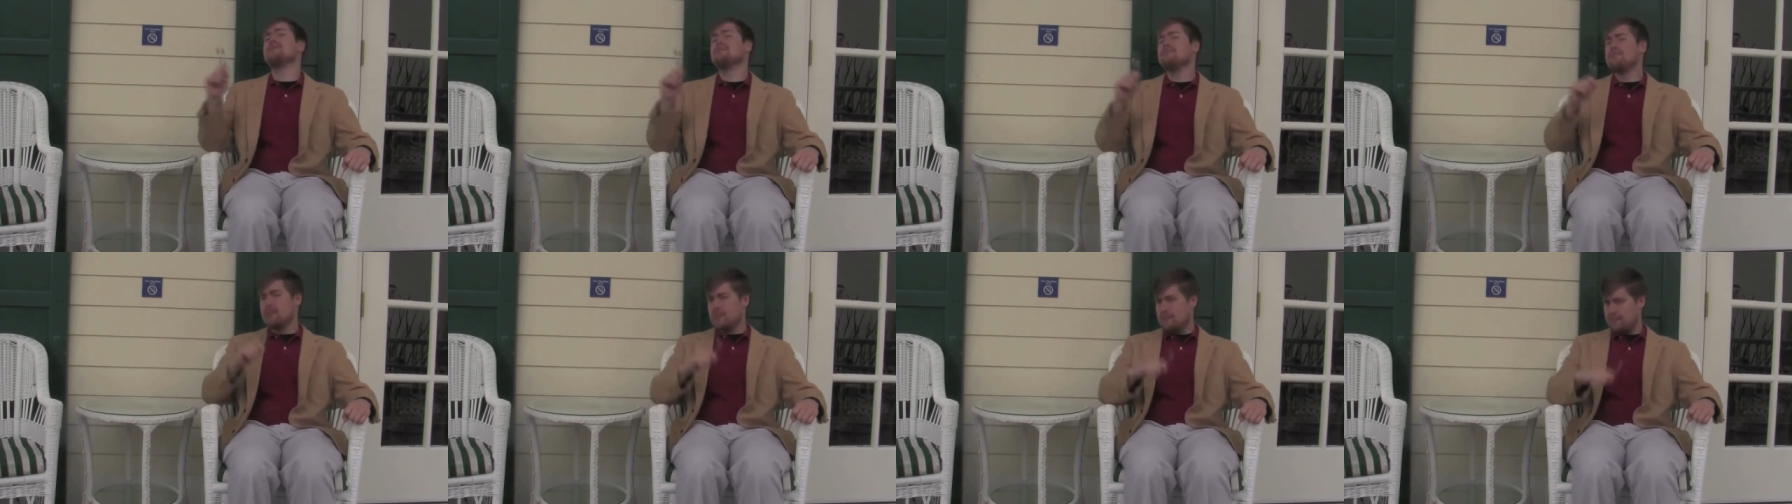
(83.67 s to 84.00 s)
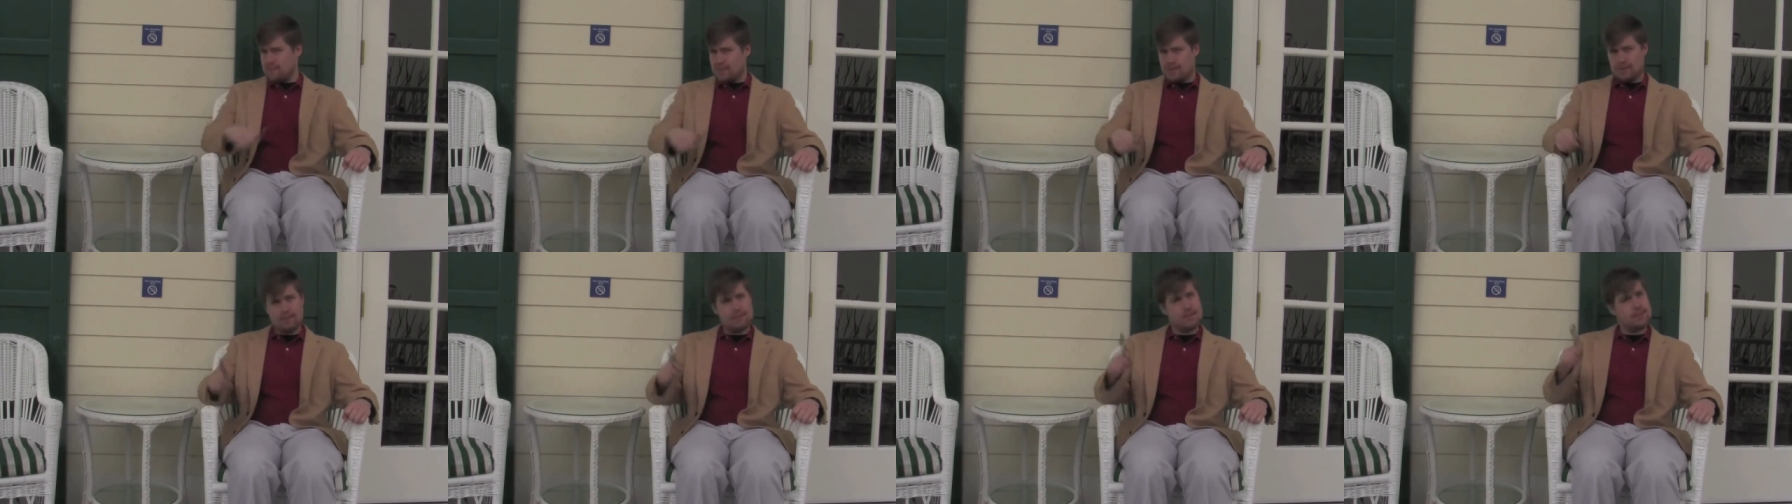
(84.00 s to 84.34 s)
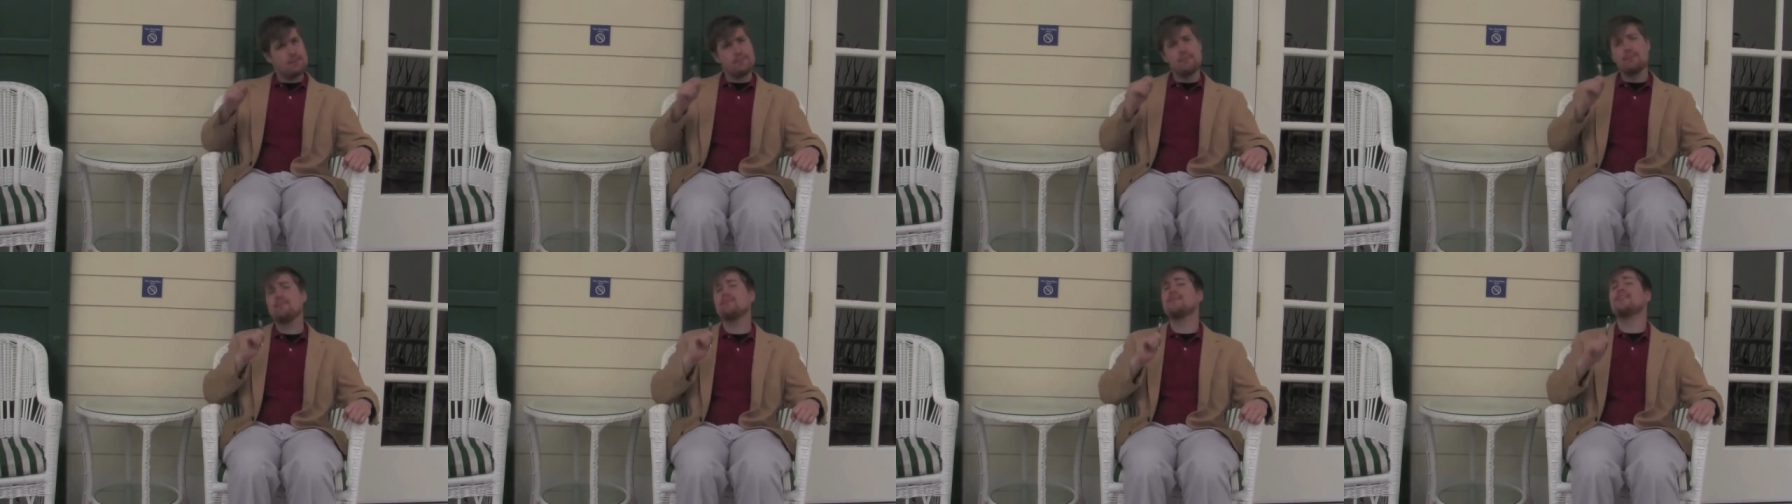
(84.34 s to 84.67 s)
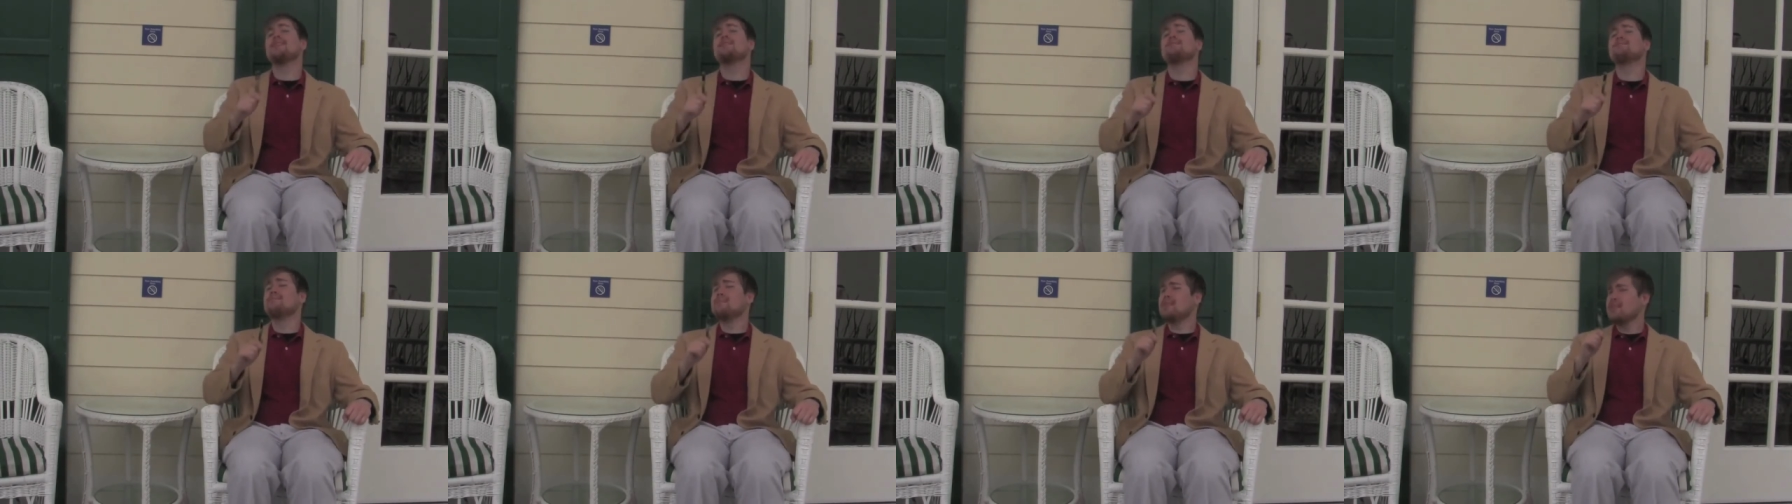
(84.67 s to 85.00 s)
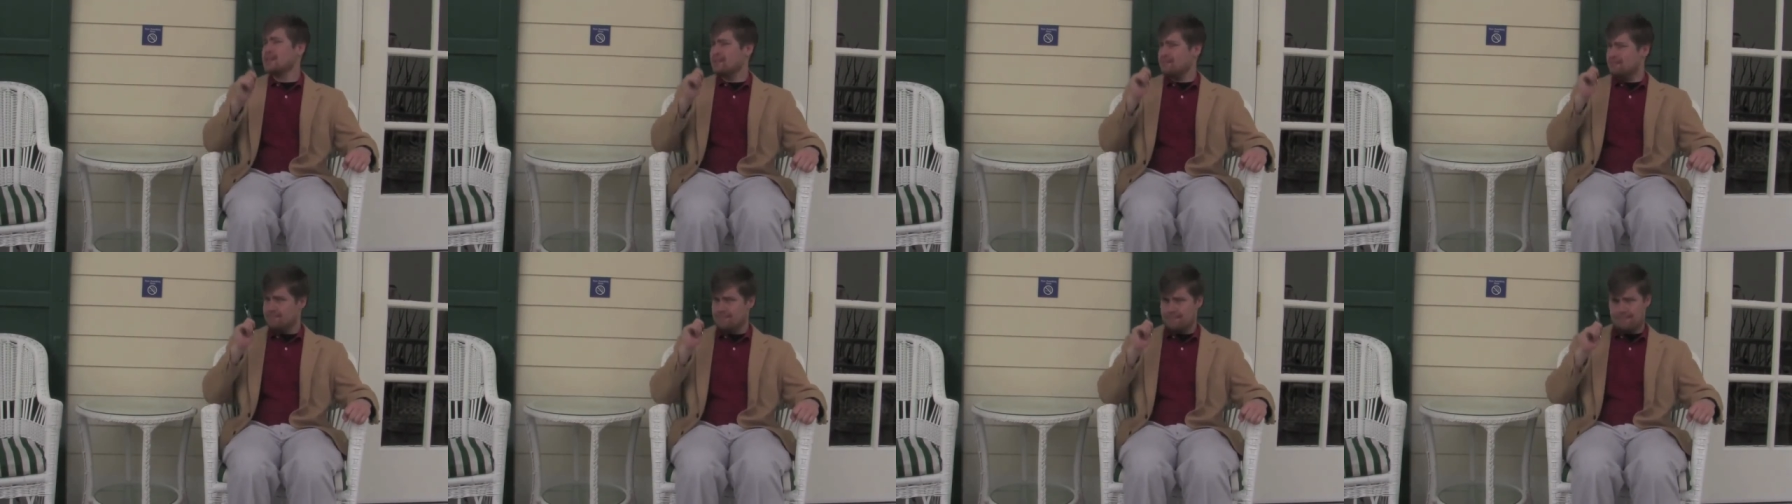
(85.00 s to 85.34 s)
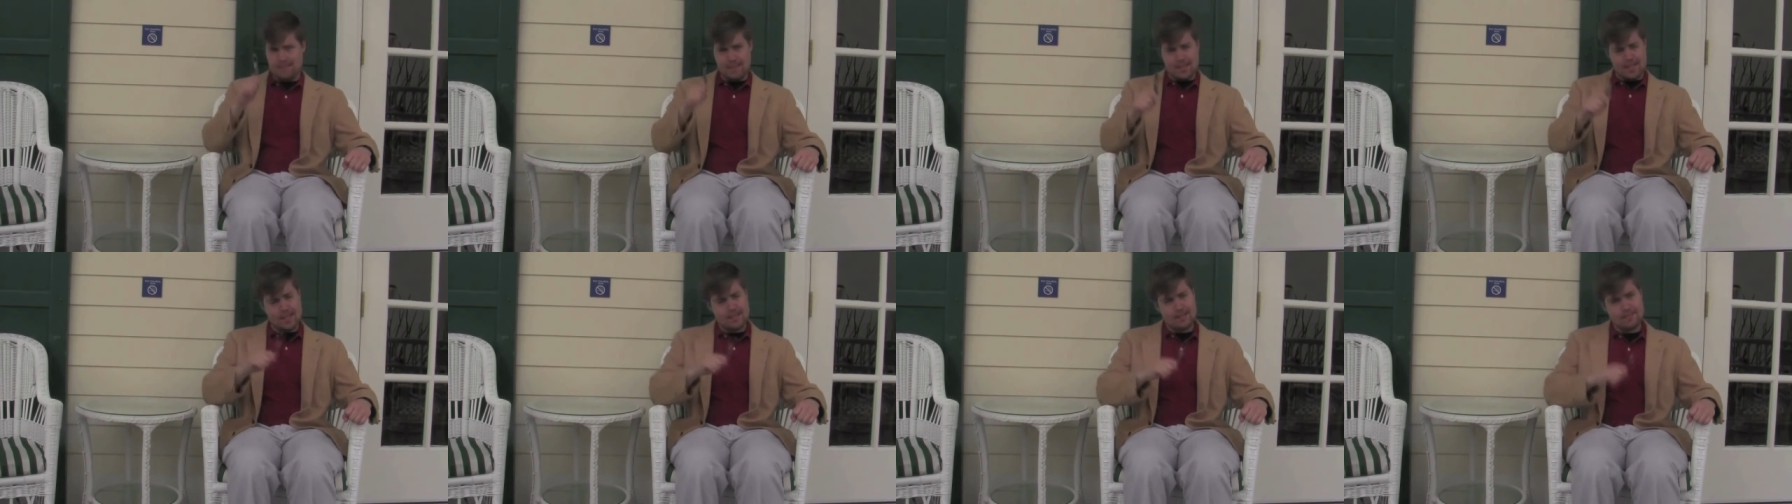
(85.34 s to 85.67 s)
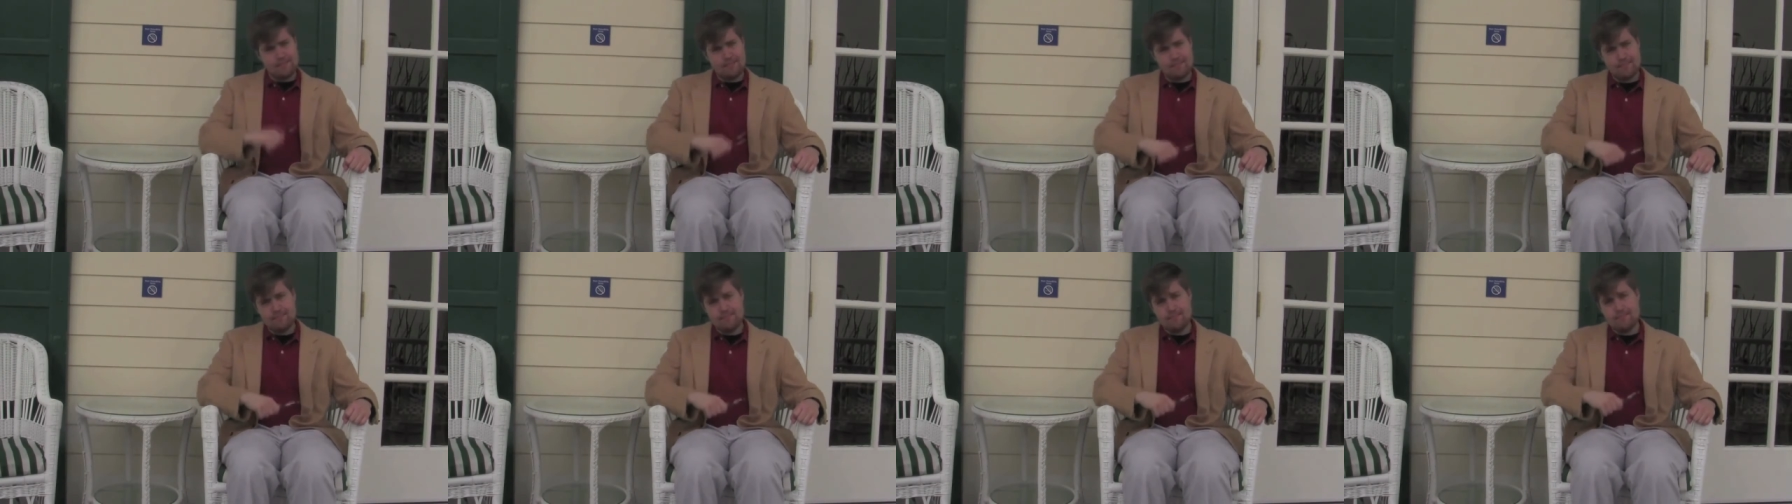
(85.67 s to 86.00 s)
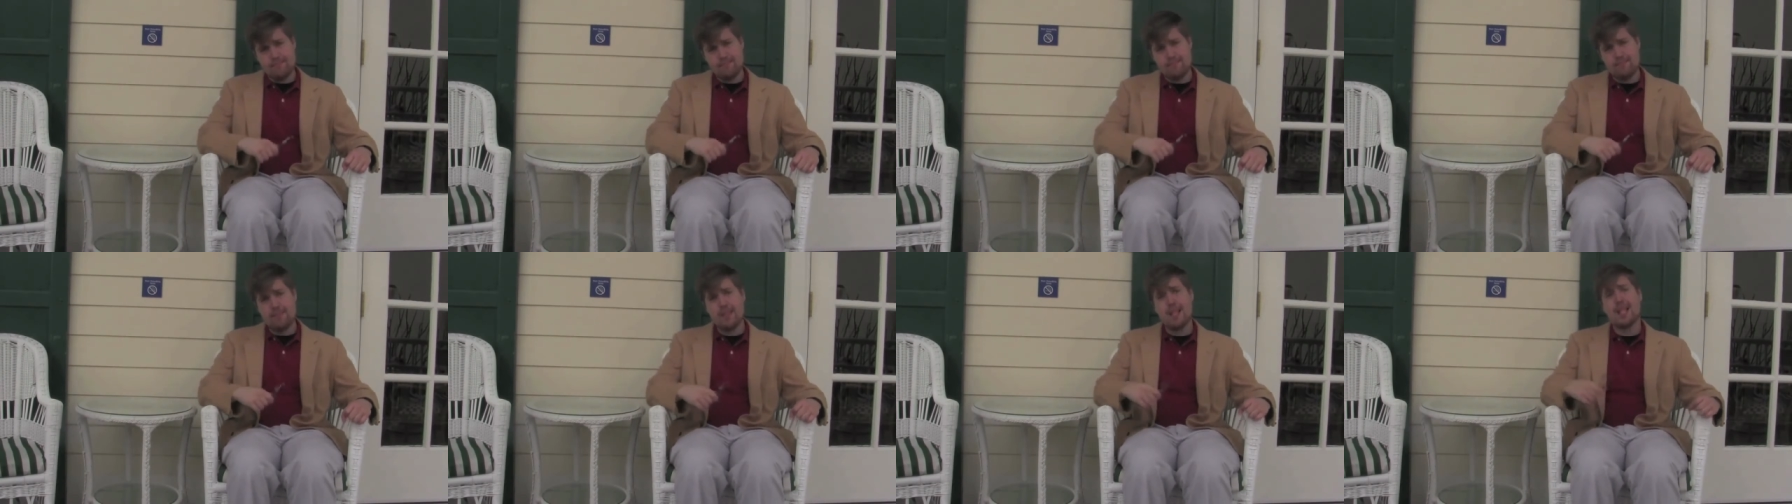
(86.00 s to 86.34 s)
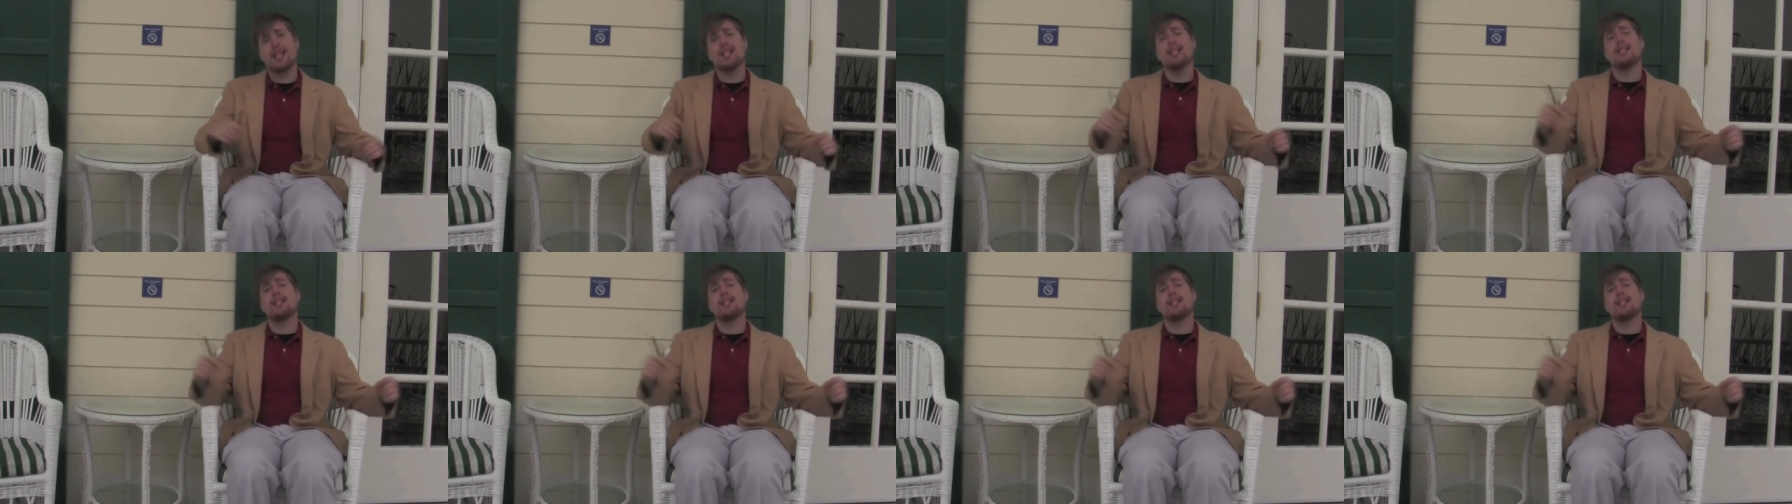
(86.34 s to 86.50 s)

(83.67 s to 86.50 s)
ever get any better than they are right now.